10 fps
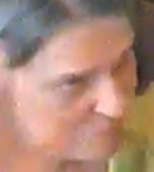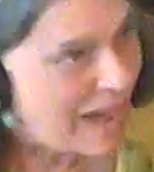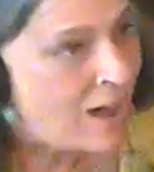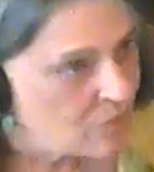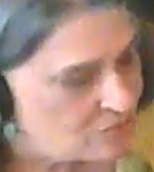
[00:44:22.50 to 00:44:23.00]

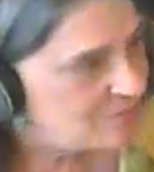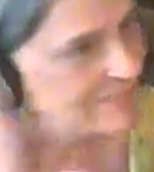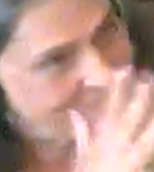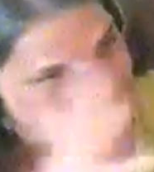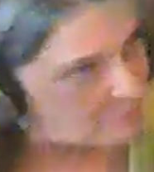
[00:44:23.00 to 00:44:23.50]

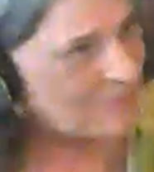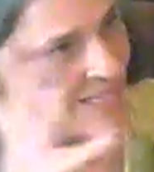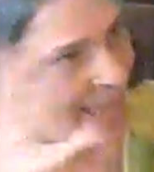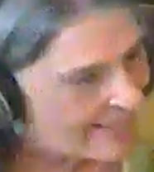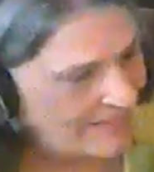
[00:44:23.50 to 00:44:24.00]
about
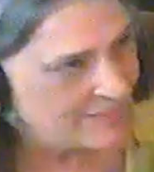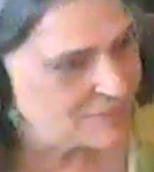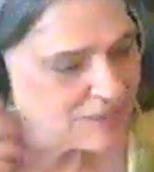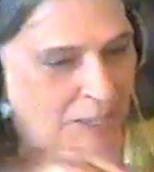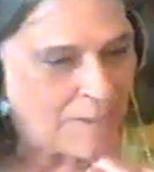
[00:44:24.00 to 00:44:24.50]
something
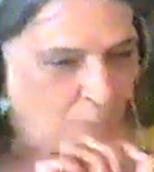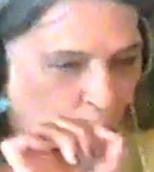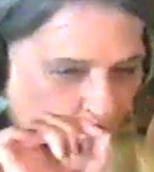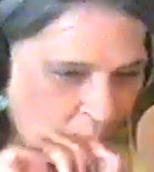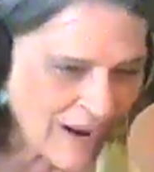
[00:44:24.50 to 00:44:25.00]
else.
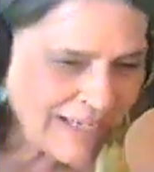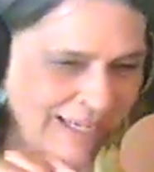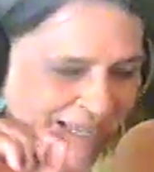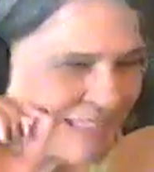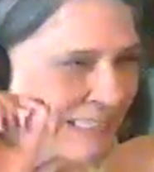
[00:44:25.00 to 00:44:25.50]

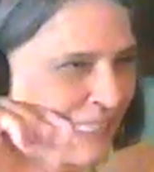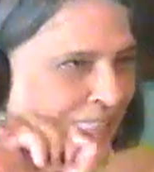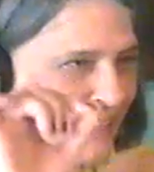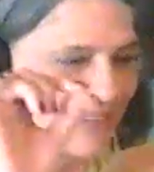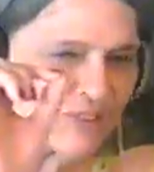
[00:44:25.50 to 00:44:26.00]
One
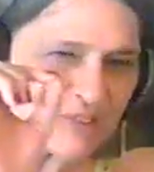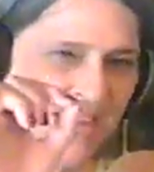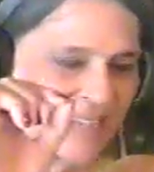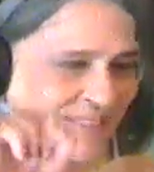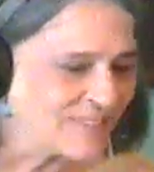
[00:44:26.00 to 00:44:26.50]
little
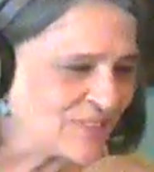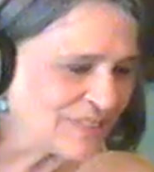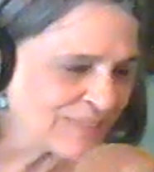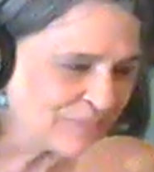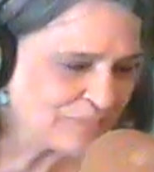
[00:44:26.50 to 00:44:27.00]

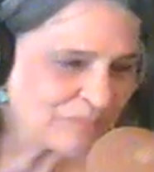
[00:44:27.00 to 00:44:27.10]
sentence.